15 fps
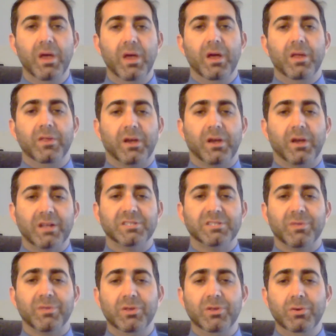The
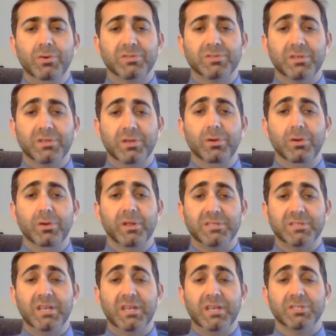concept and use,
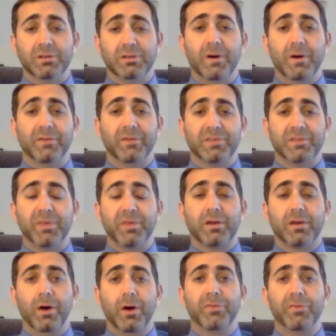utilization of something
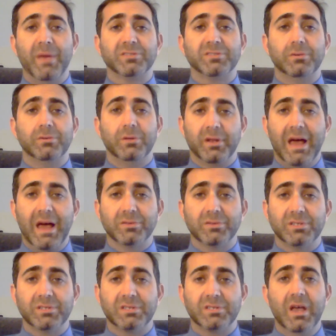called dimensional
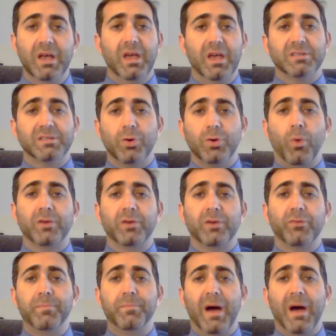analysis is a
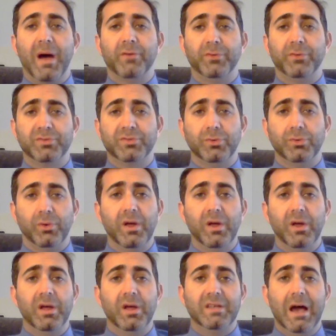wonderfully powerful tool
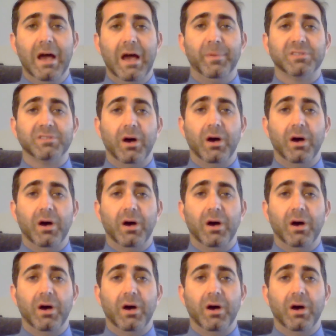to help us